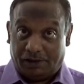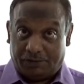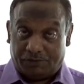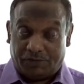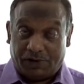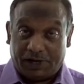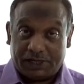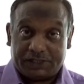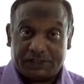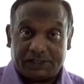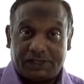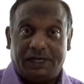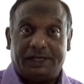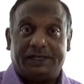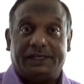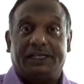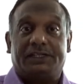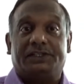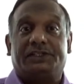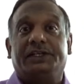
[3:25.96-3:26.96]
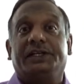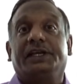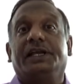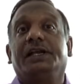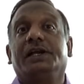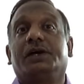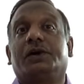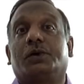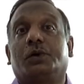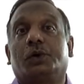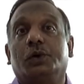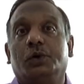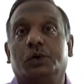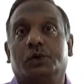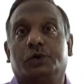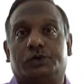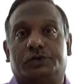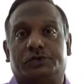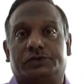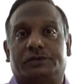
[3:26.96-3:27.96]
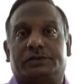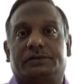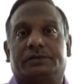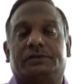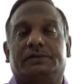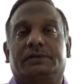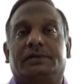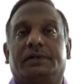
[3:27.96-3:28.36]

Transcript: functional testing includes